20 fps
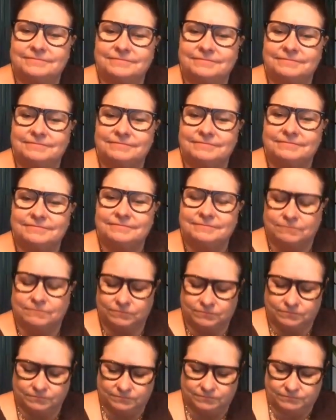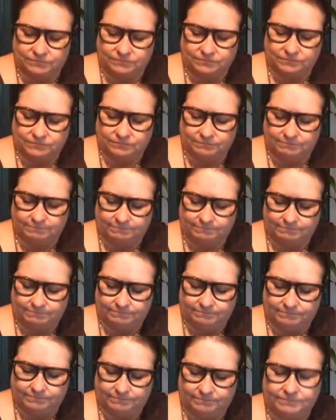
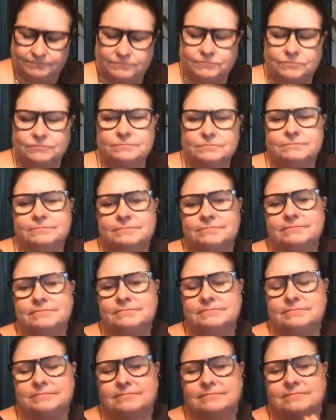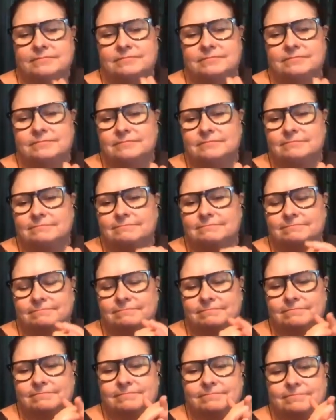
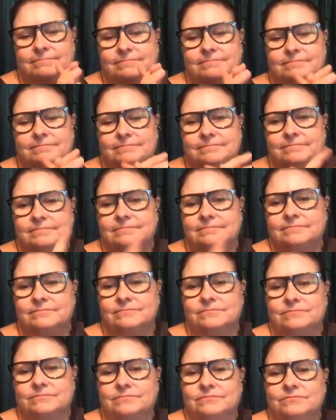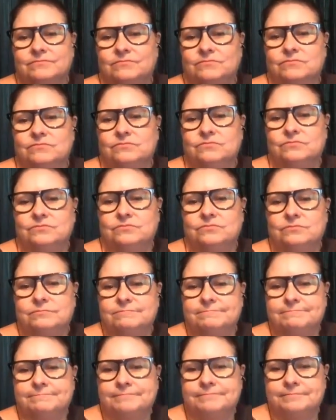
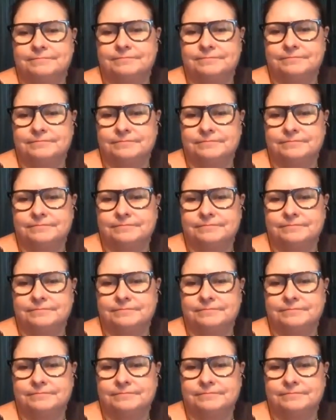No words are spoken by the person on screen.